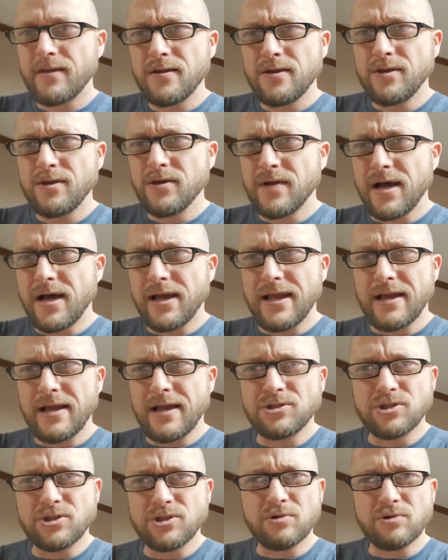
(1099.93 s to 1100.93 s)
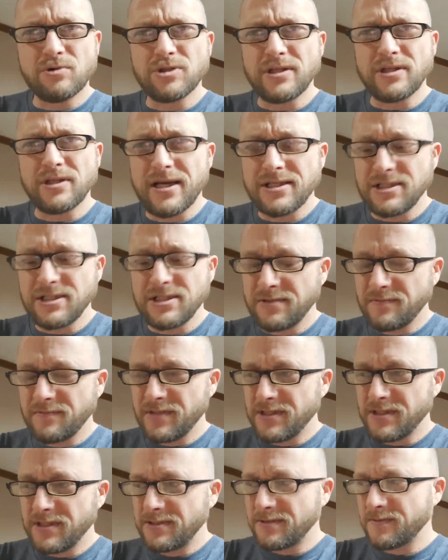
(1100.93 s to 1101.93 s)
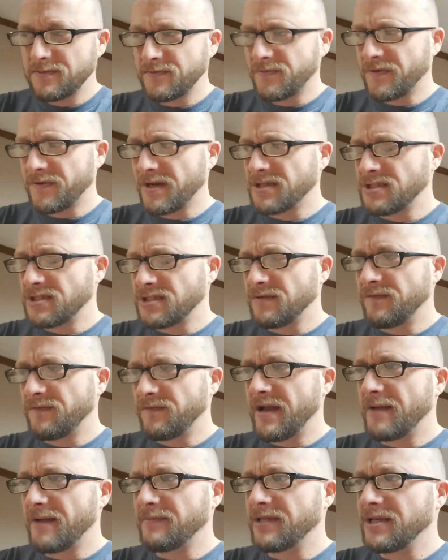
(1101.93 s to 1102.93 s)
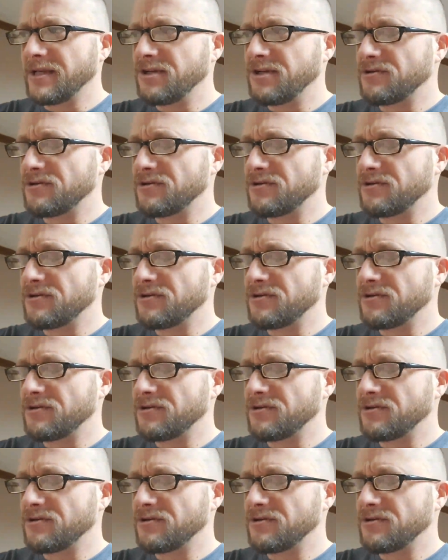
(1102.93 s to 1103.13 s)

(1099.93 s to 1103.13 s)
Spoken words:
You're not out socializing with friends and family.